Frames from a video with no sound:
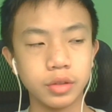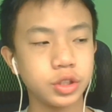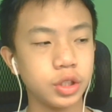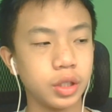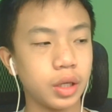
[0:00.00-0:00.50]

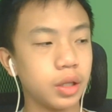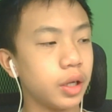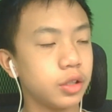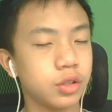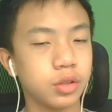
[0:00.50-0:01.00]
should I like
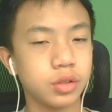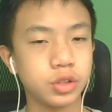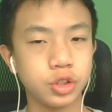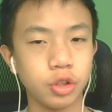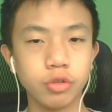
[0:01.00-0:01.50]

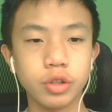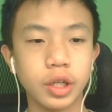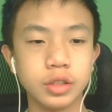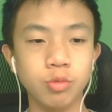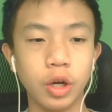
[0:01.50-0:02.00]
show you guys
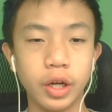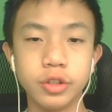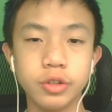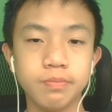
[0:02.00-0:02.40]
what I do.